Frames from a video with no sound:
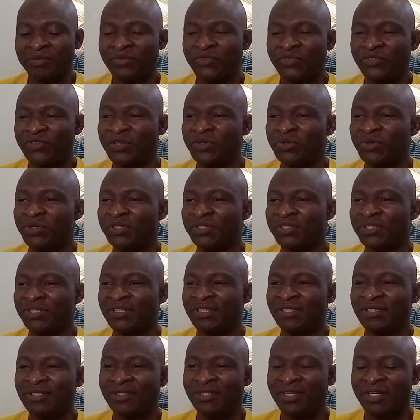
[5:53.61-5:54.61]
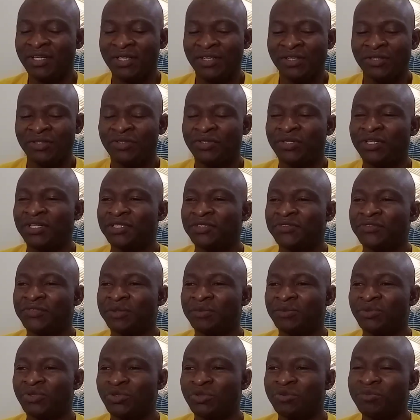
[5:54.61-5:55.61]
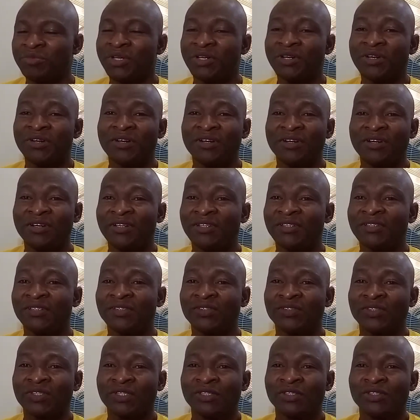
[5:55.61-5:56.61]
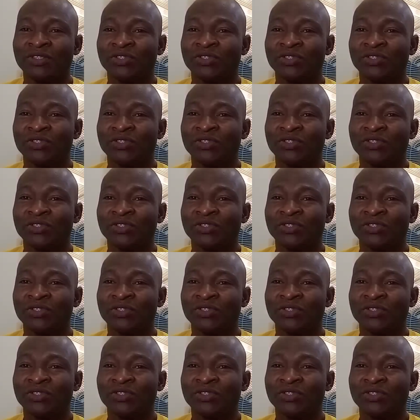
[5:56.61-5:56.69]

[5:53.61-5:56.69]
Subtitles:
frequencies range from 2 megahertz